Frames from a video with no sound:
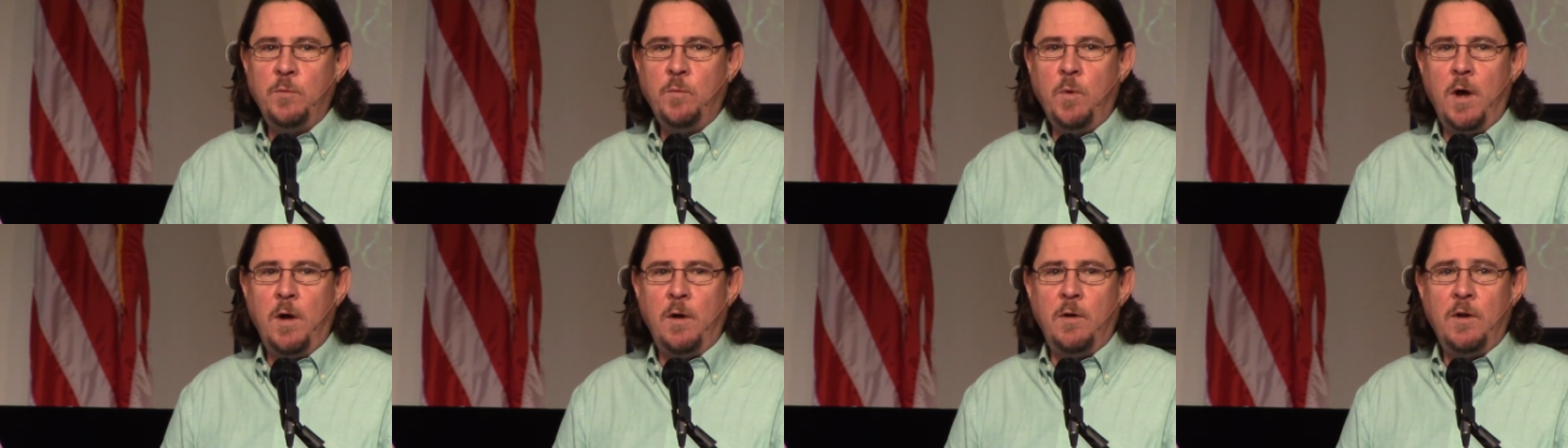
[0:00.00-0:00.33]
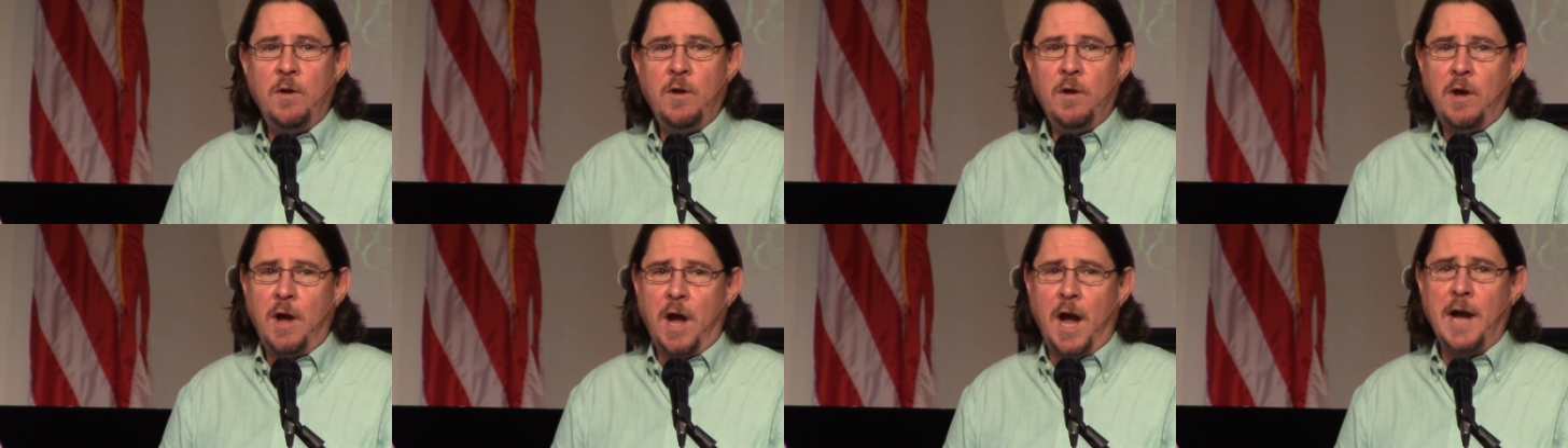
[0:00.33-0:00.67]
And
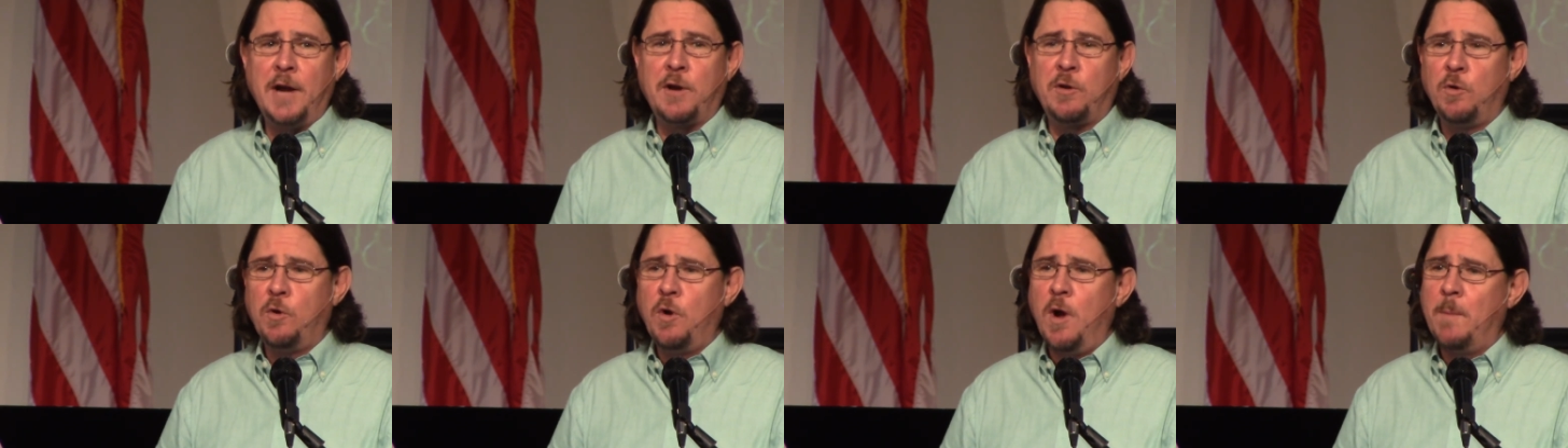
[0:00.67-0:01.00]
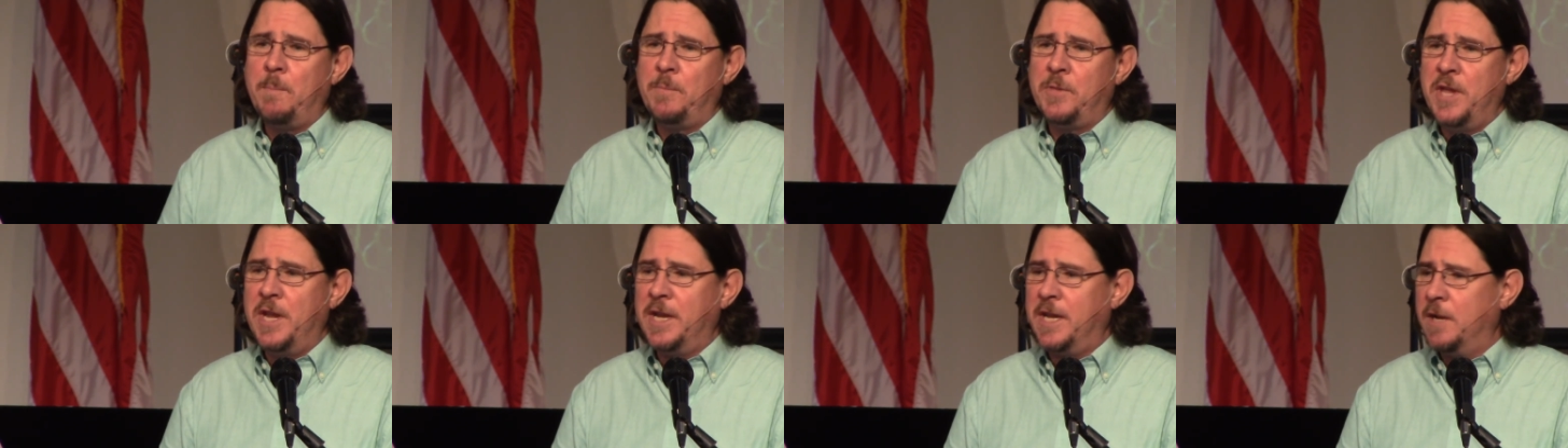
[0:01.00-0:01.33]
what I
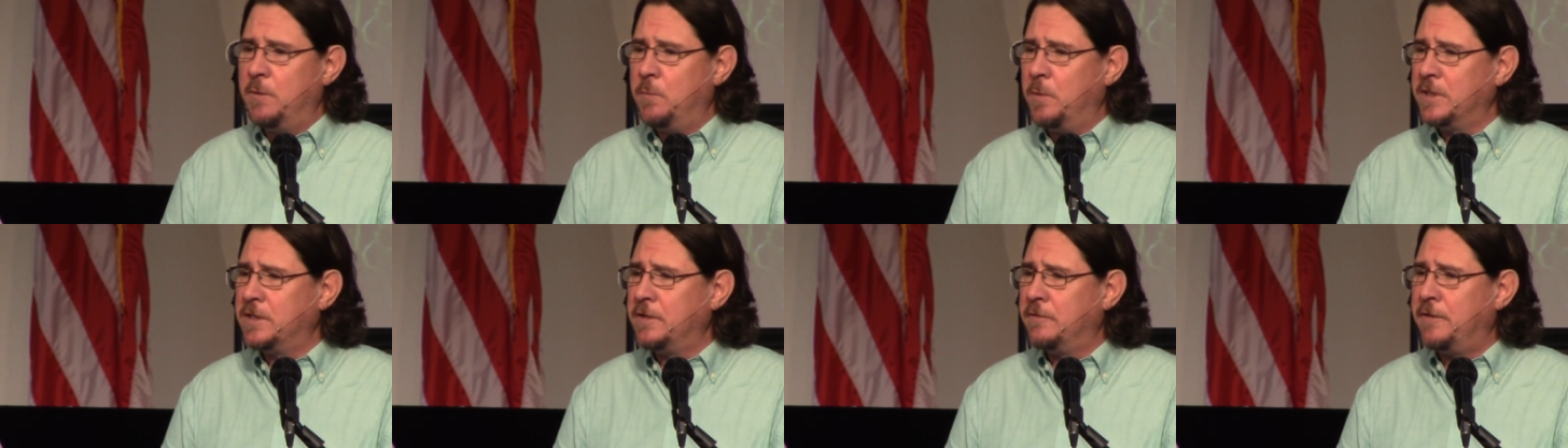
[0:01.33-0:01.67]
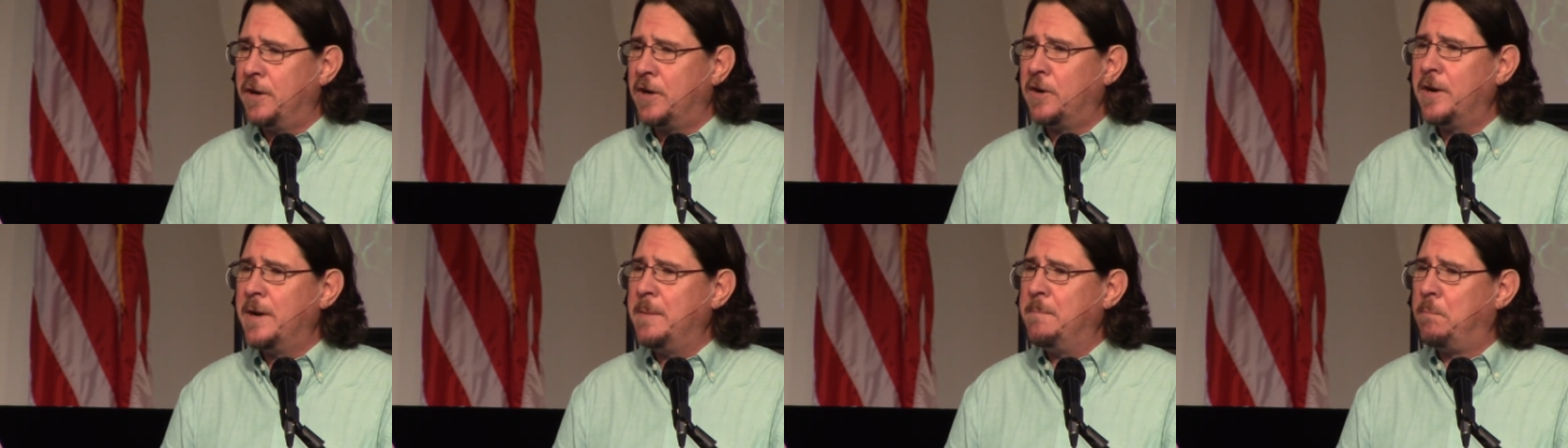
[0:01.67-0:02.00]
grew up thinking was a
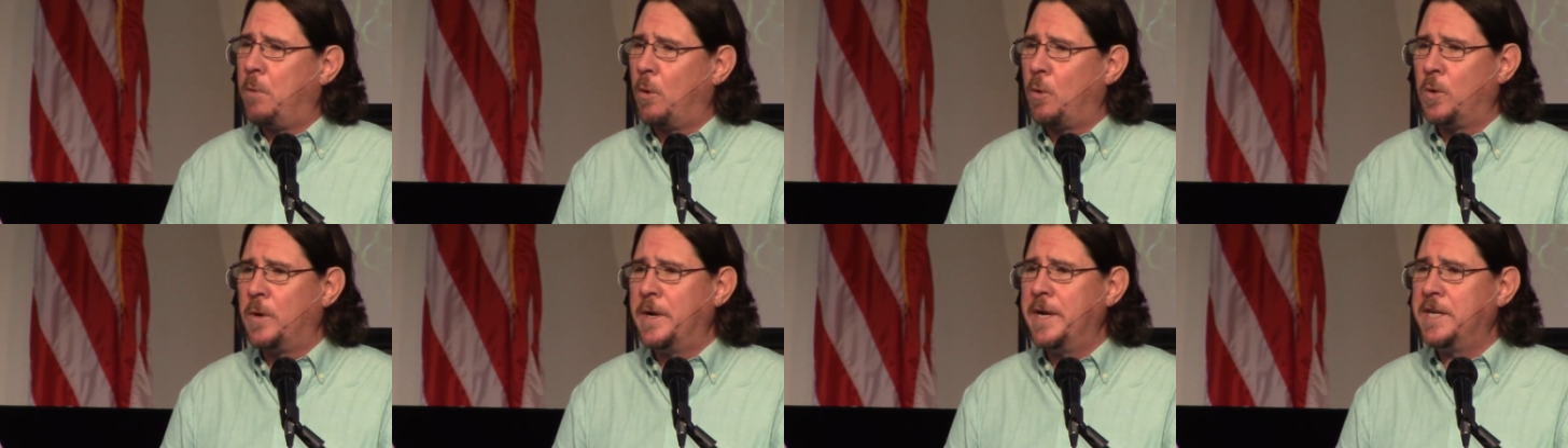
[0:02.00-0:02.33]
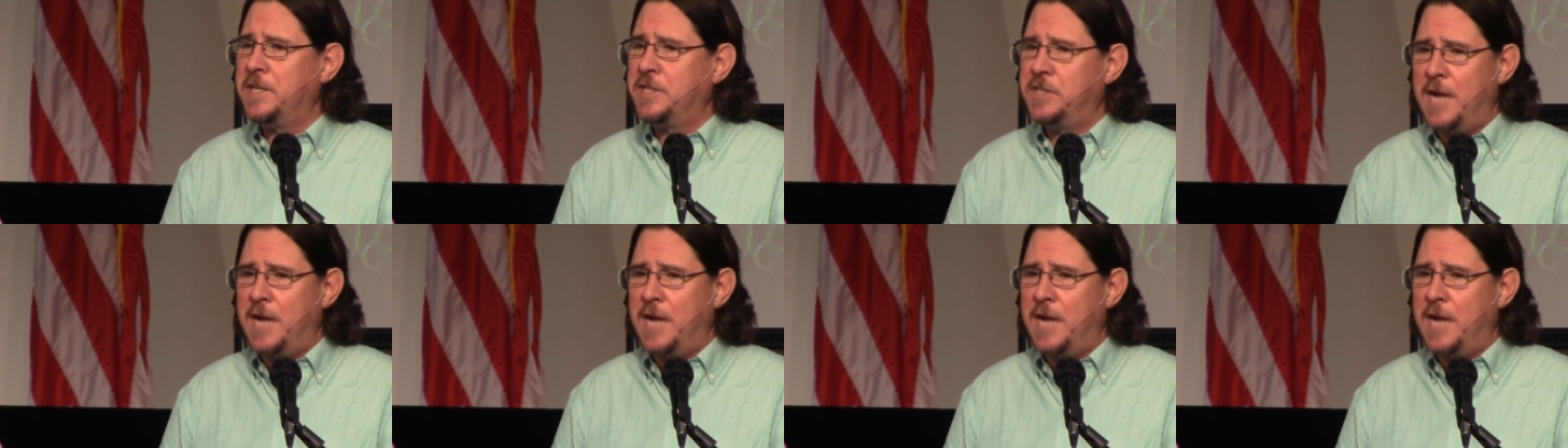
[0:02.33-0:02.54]
very boring